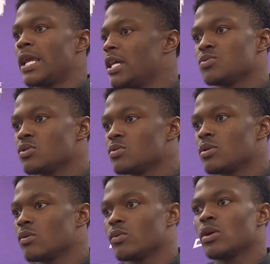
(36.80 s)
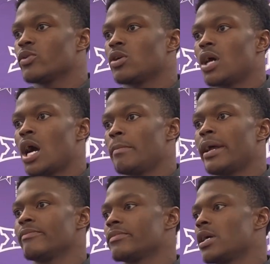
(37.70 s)
Yeah, it's real calm,
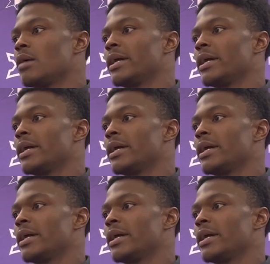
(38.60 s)
not even calm.